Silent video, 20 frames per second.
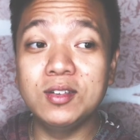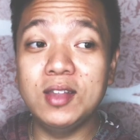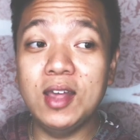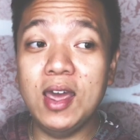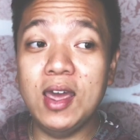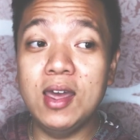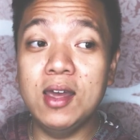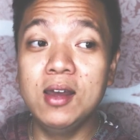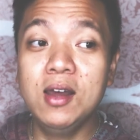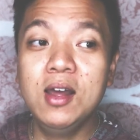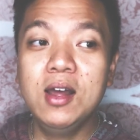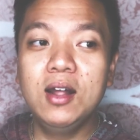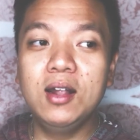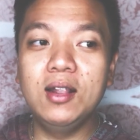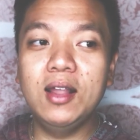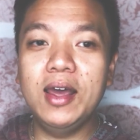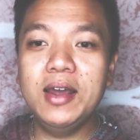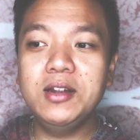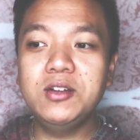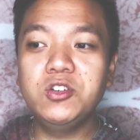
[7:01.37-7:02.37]
they
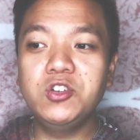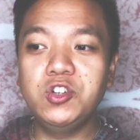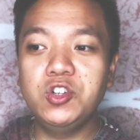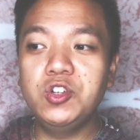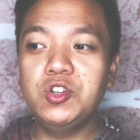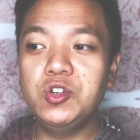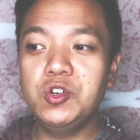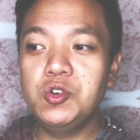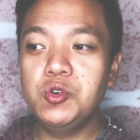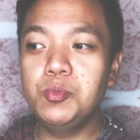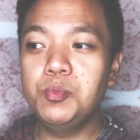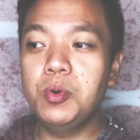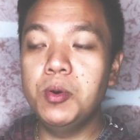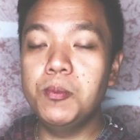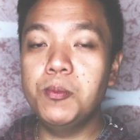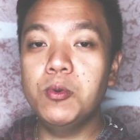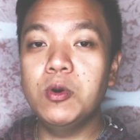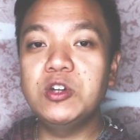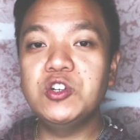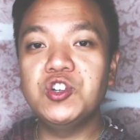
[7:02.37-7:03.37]
like to put
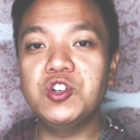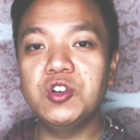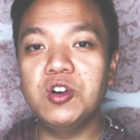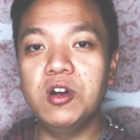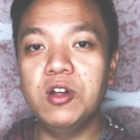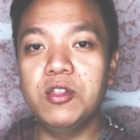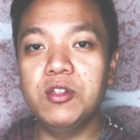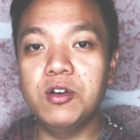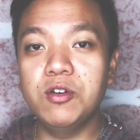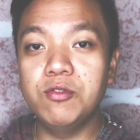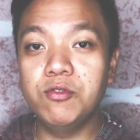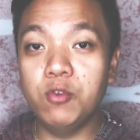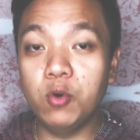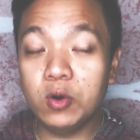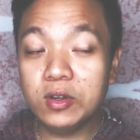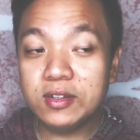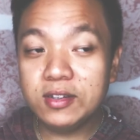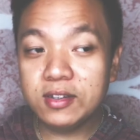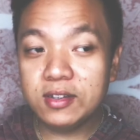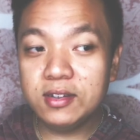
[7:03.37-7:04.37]
pressure on their
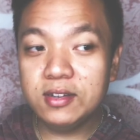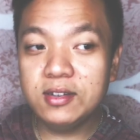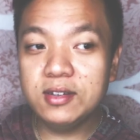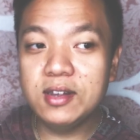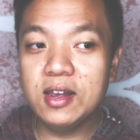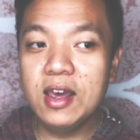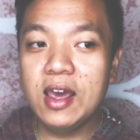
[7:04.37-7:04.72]
voices